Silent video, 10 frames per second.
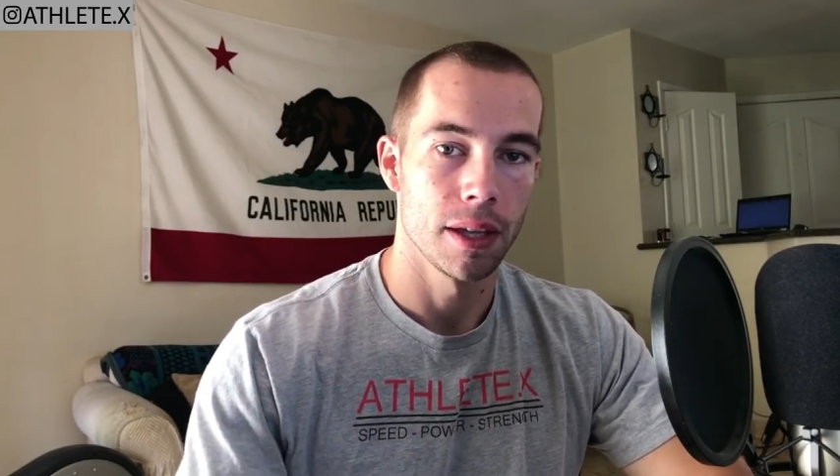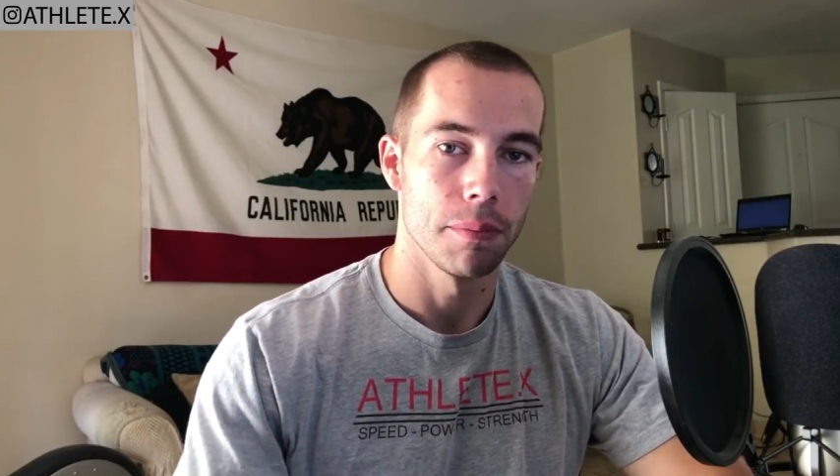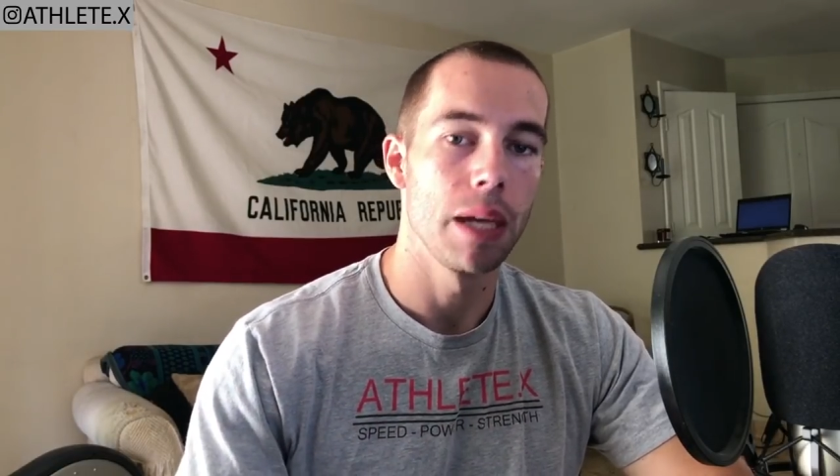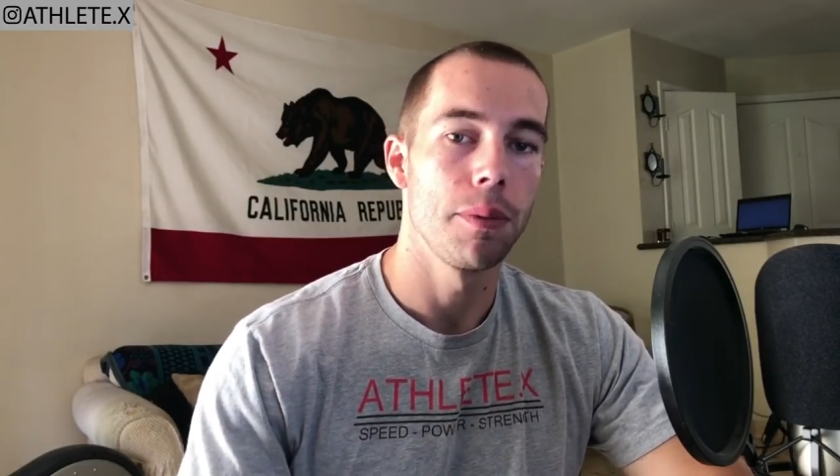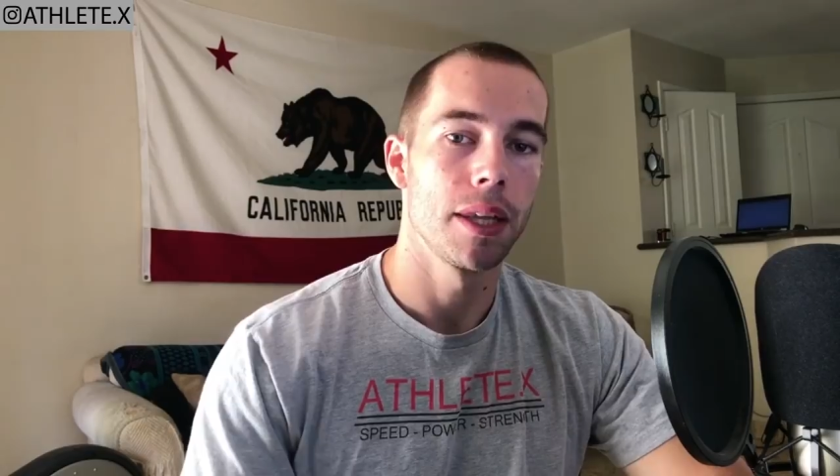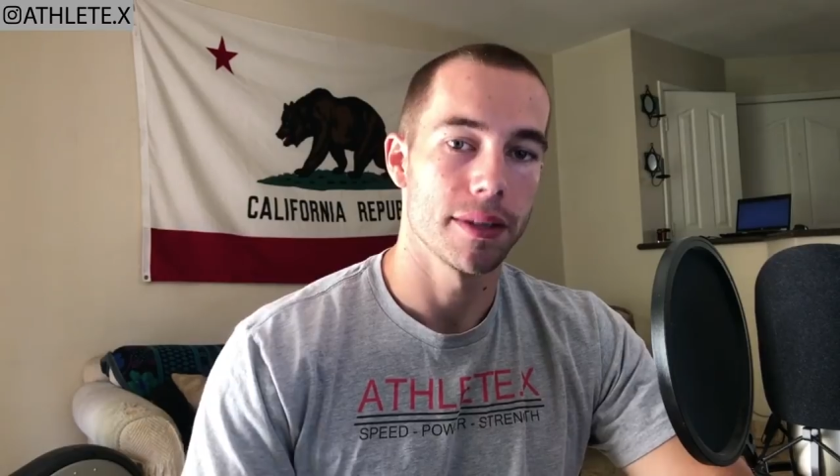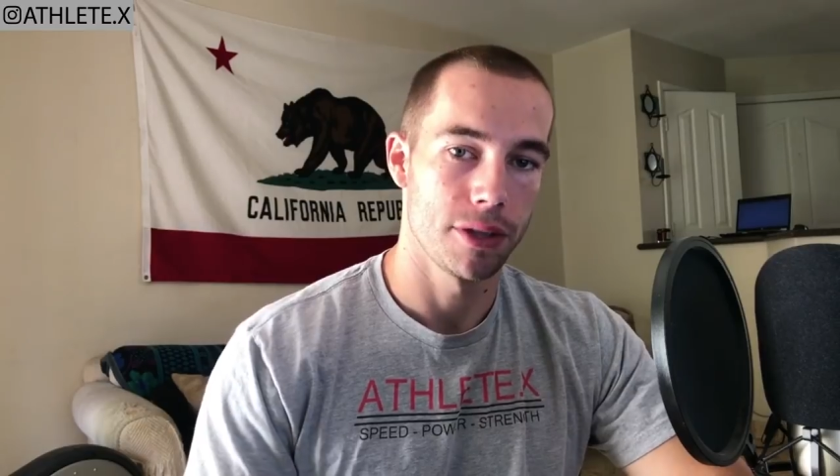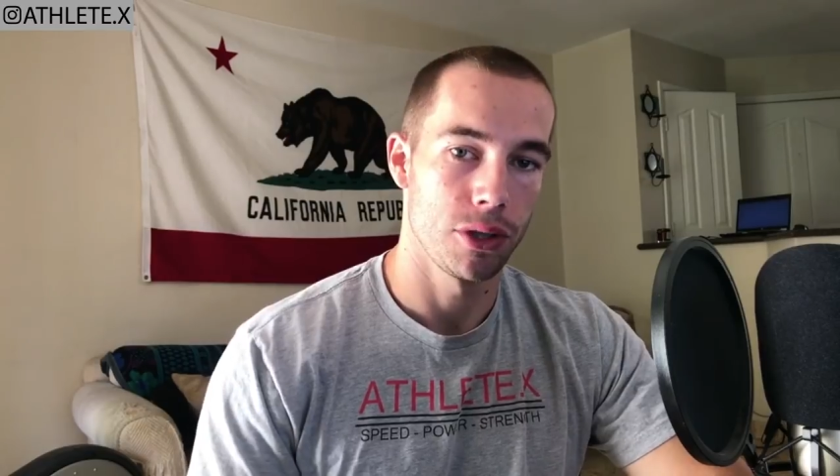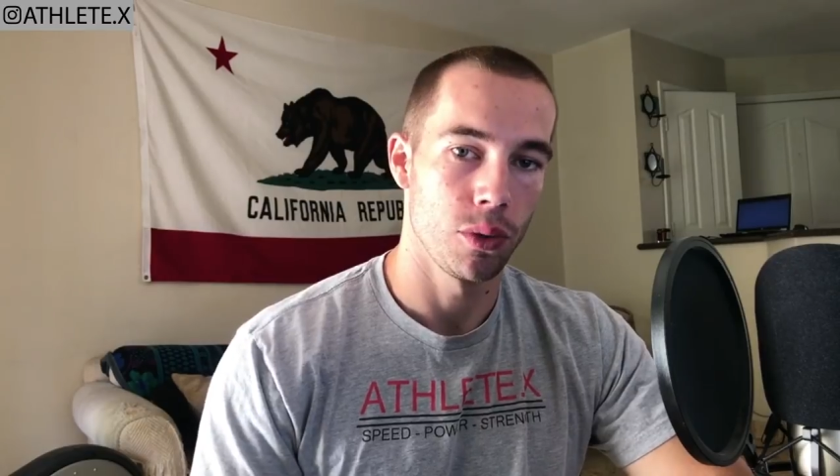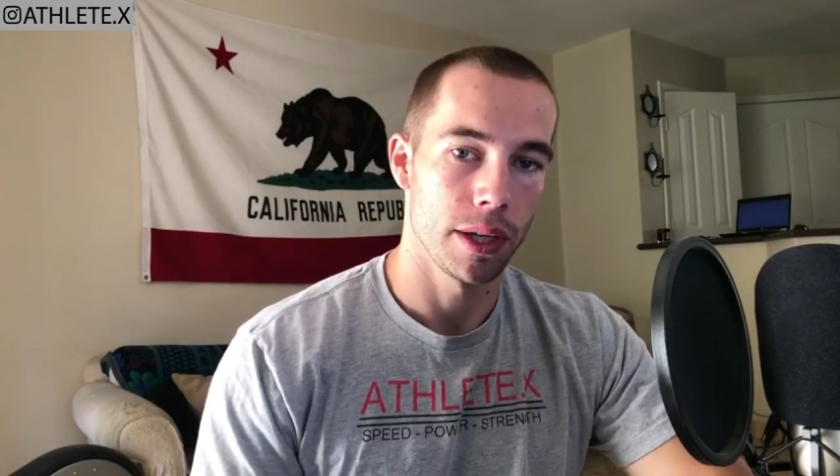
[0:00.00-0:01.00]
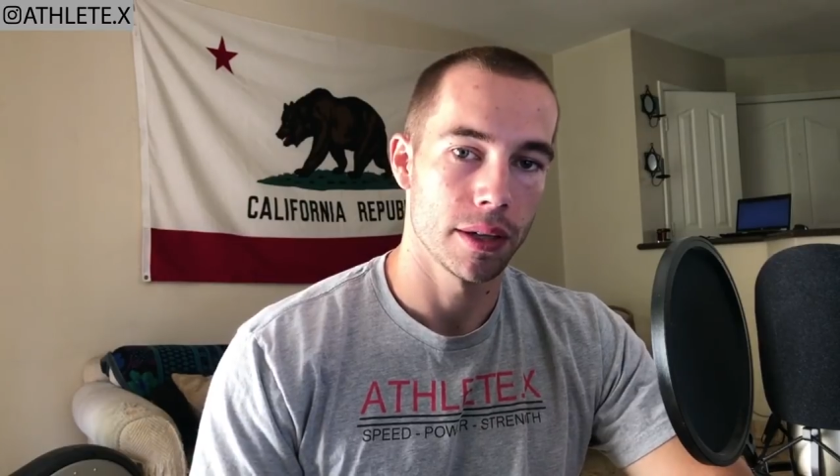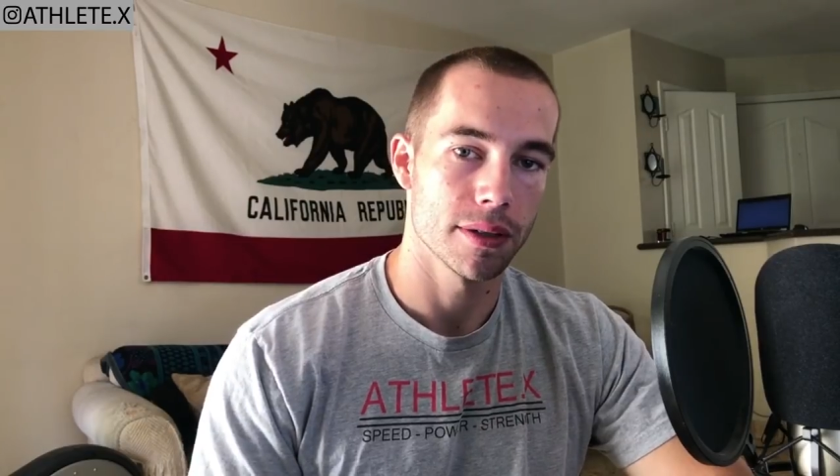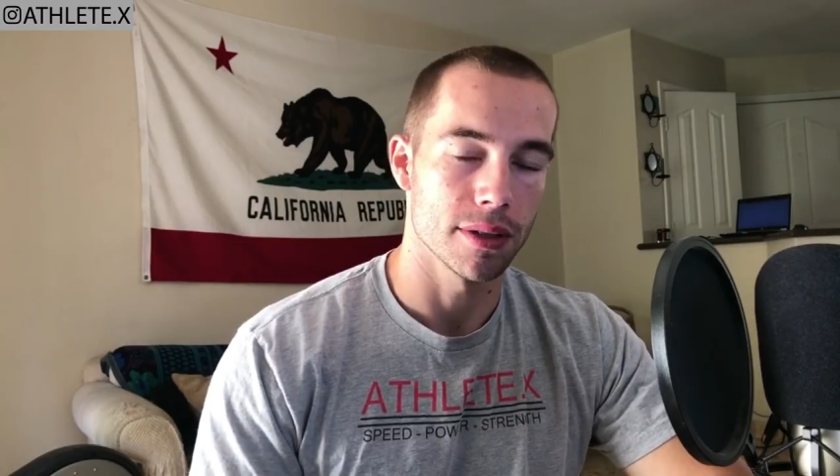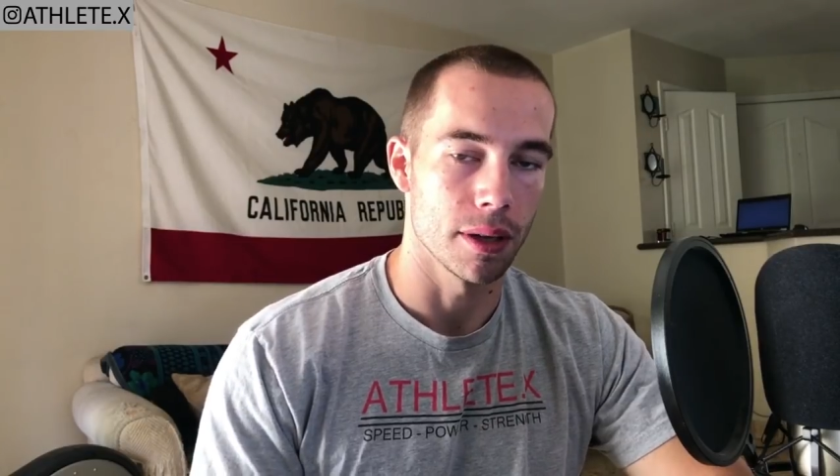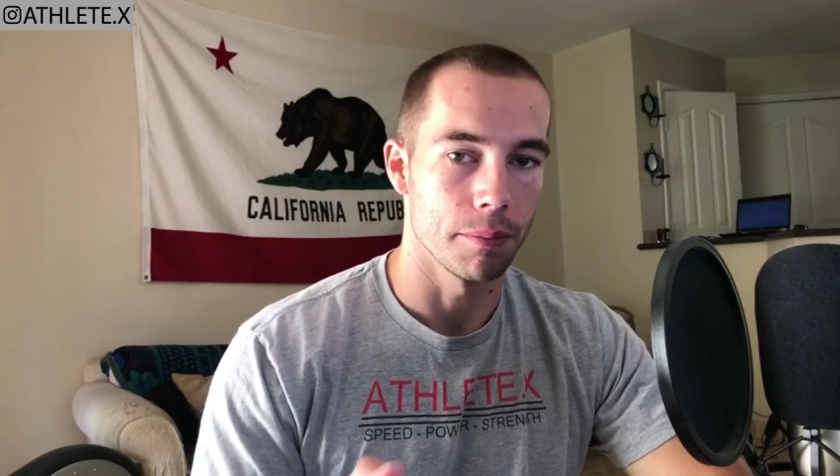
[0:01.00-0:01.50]
Maybe that's doing
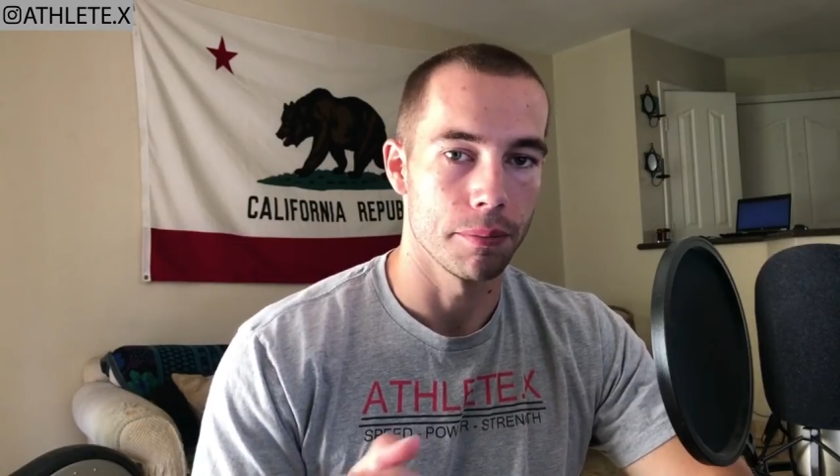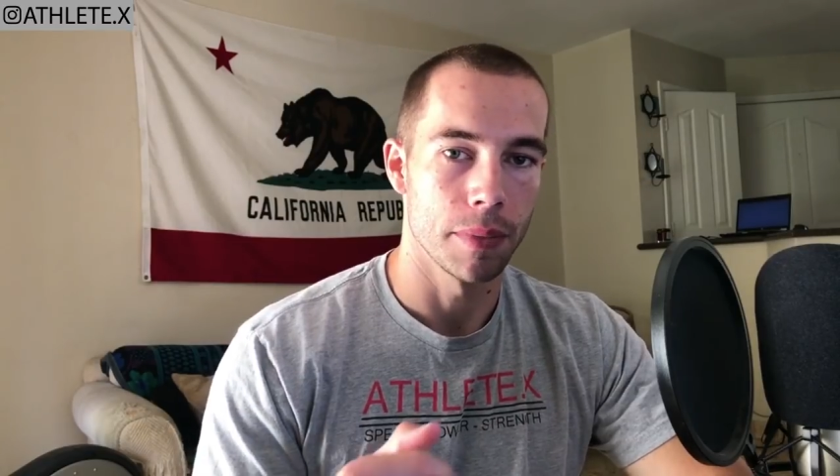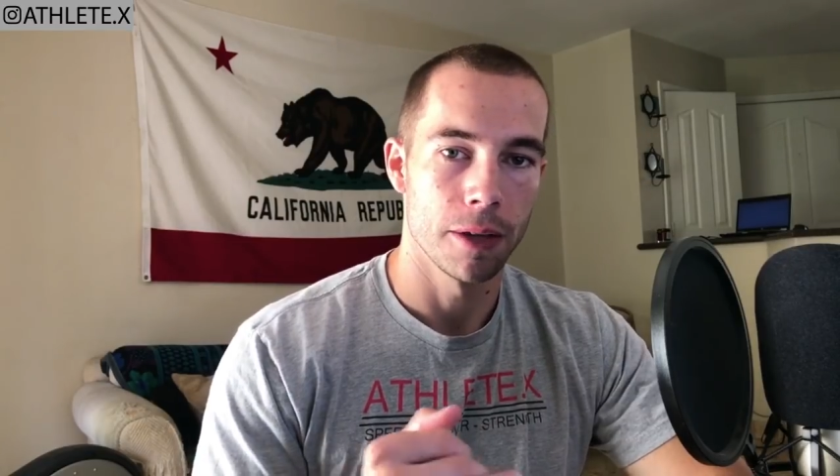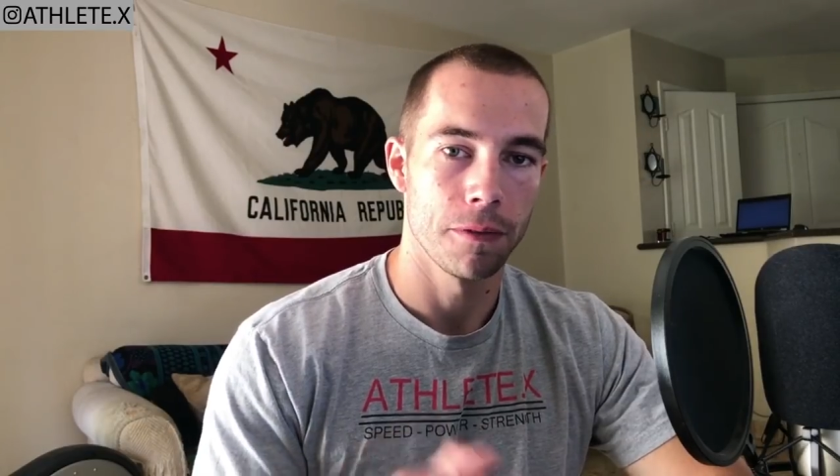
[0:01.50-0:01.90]
some